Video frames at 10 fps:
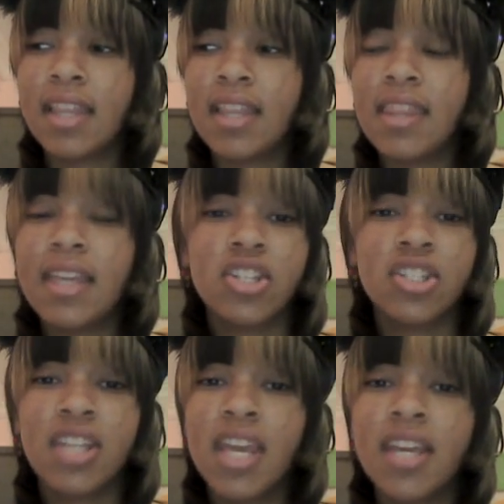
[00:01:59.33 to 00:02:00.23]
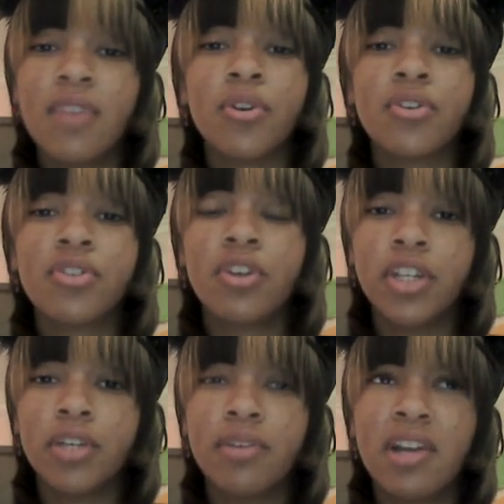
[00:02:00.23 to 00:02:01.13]
And they just take orders
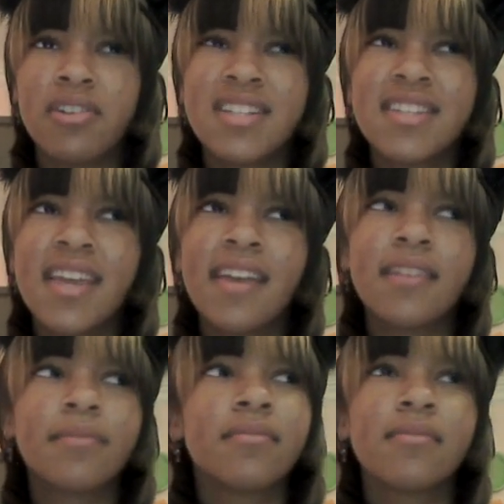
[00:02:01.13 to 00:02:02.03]
all year round. And it's like